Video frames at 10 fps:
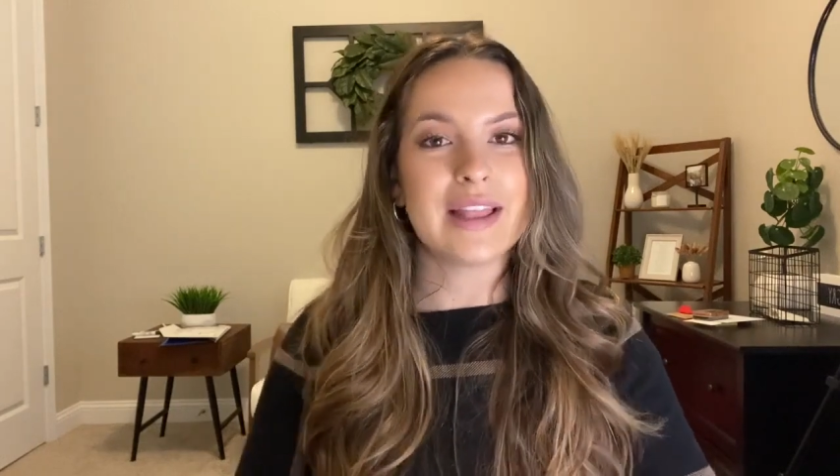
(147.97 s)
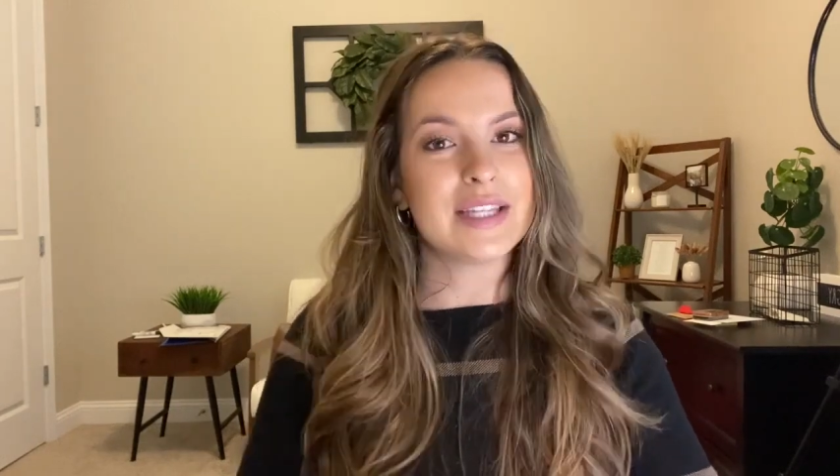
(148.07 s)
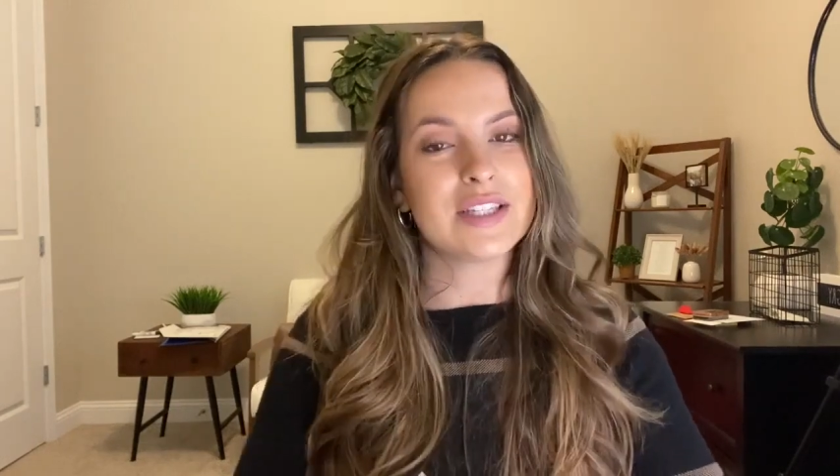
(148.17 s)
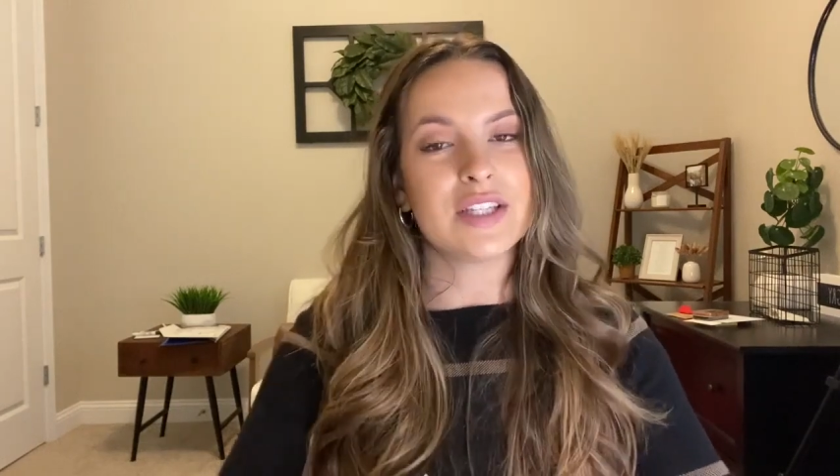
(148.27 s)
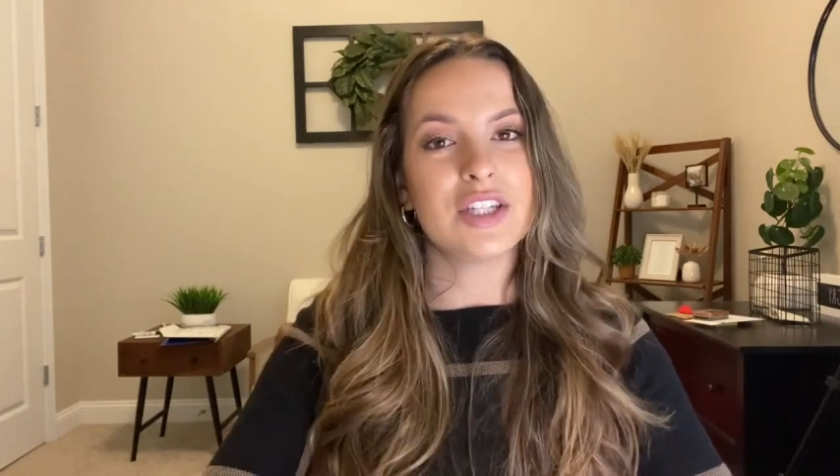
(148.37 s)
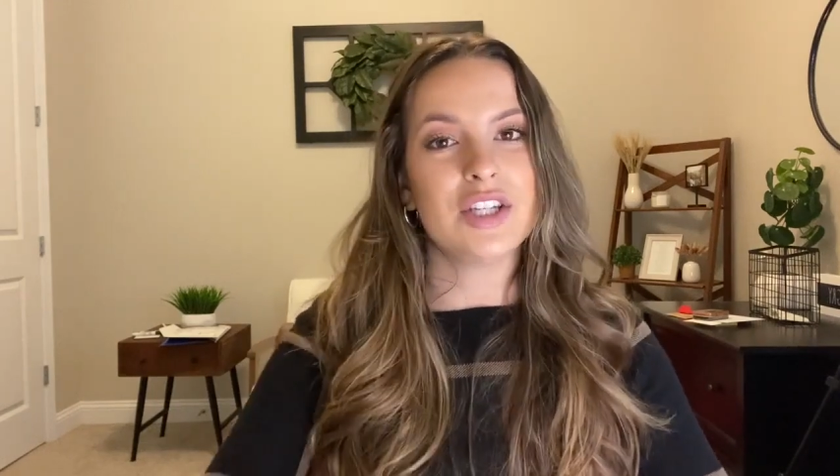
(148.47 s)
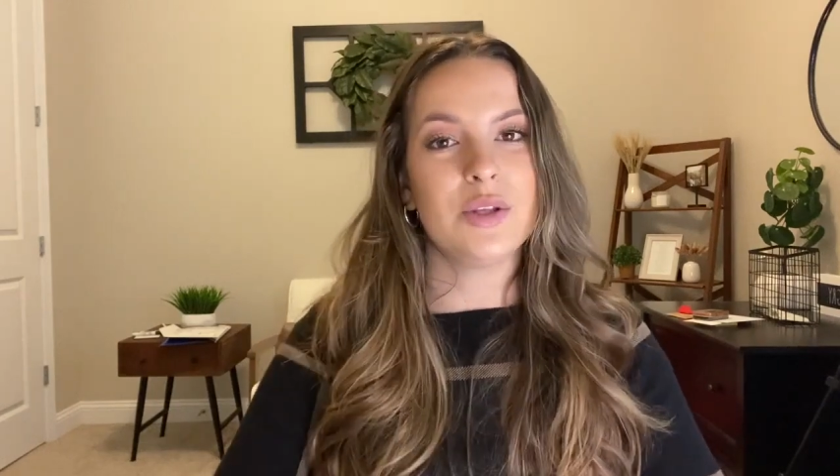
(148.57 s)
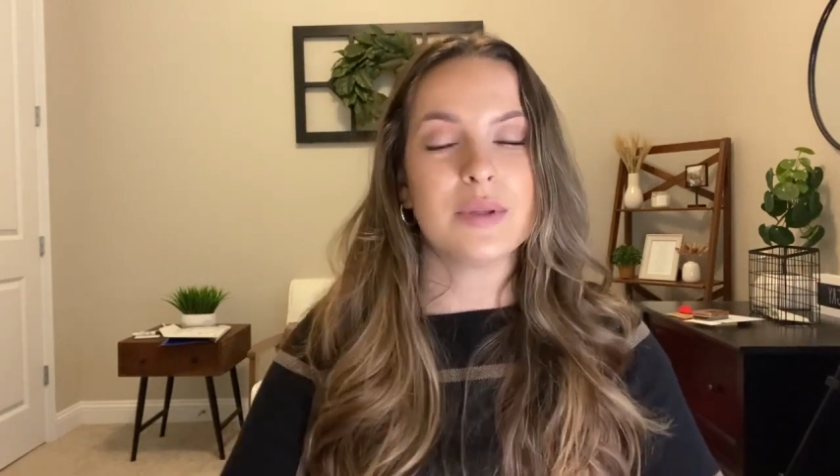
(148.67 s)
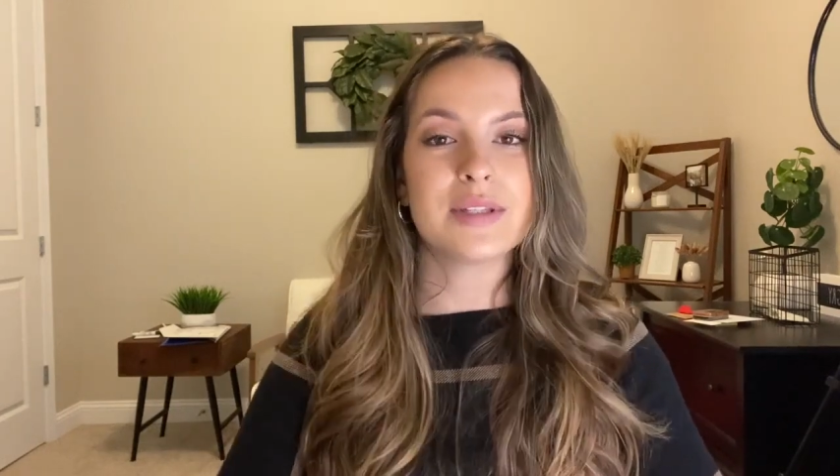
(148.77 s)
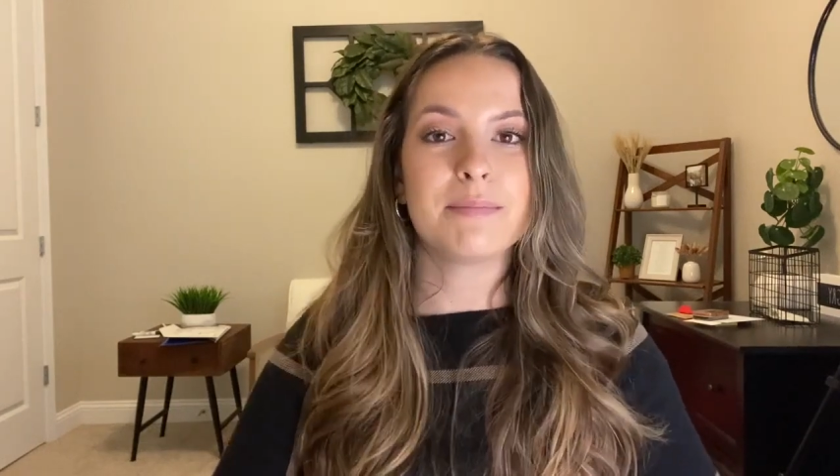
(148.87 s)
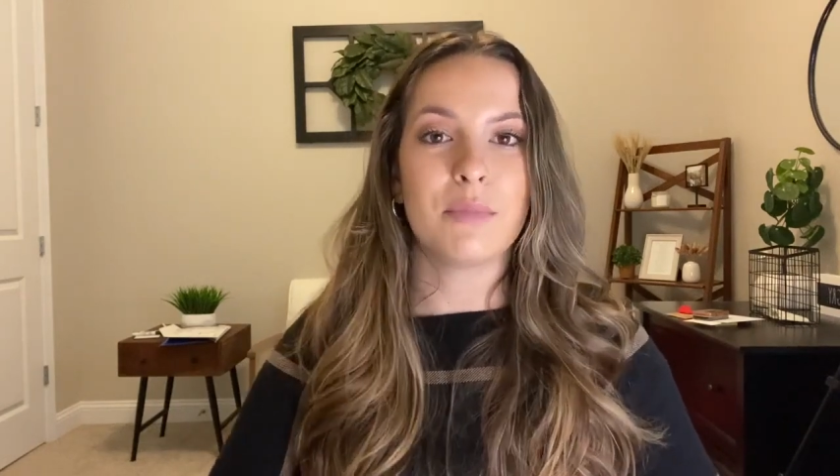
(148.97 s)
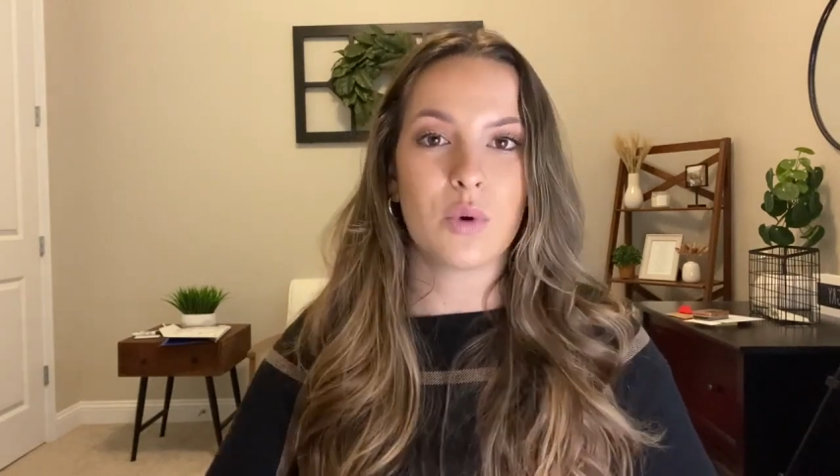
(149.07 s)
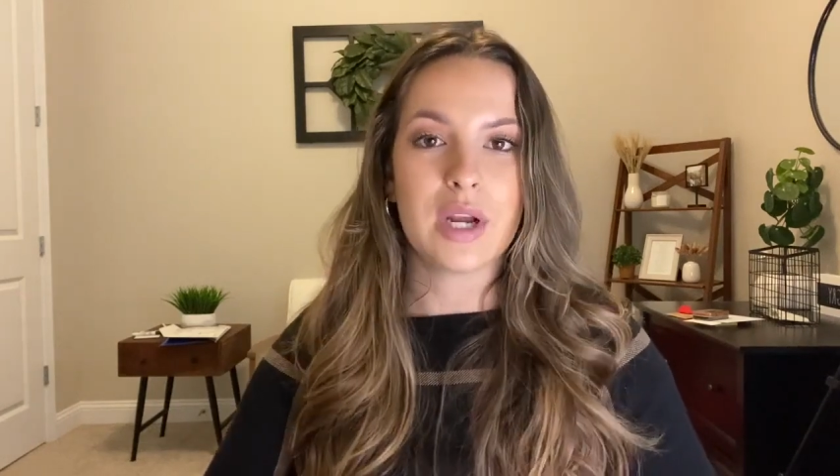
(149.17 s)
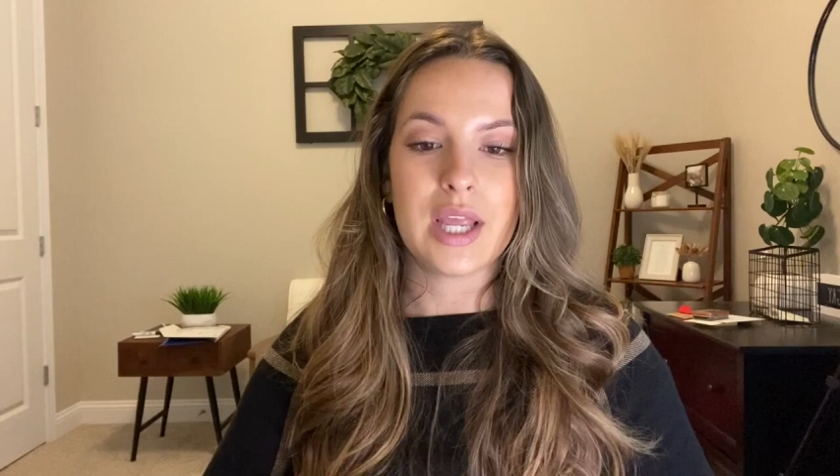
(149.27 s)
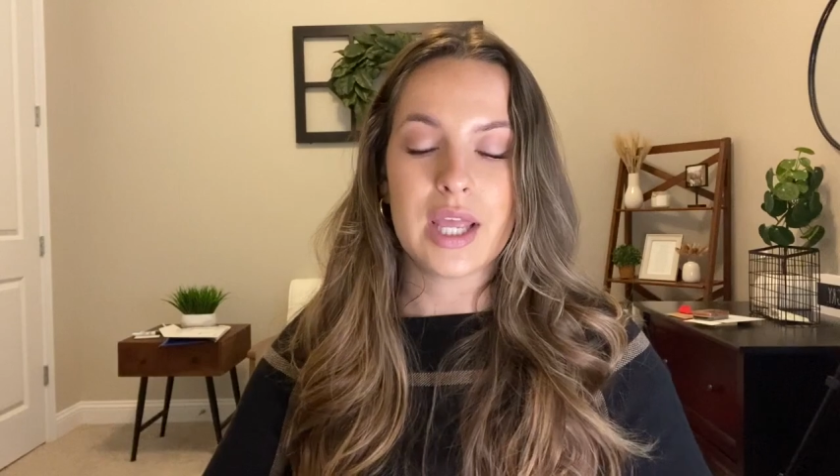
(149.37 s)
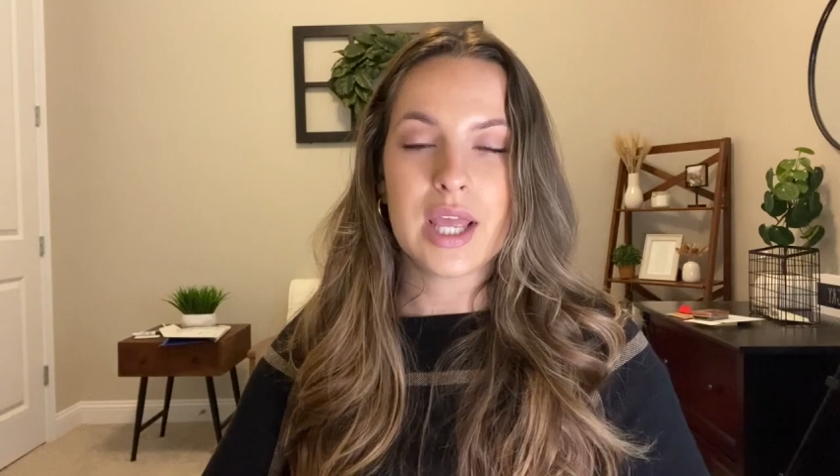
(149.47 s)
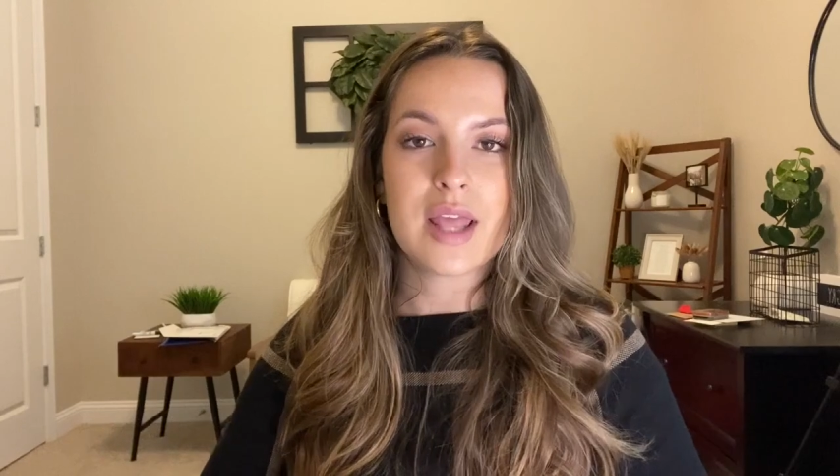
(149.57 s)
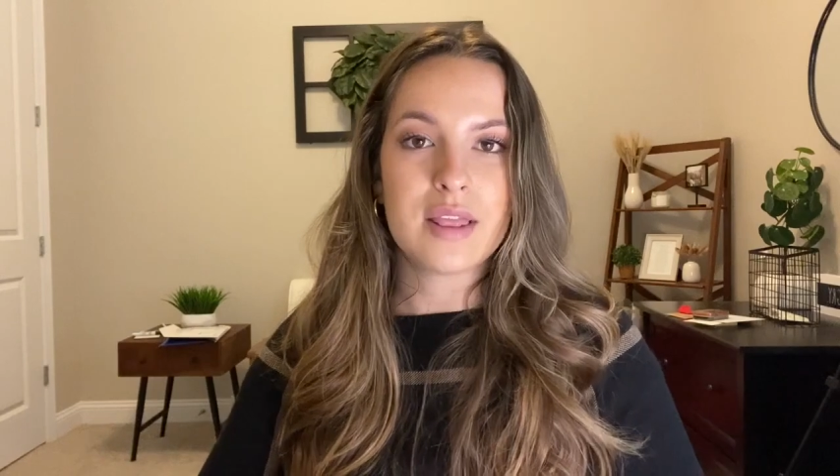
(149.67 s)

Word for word: list to do this morning,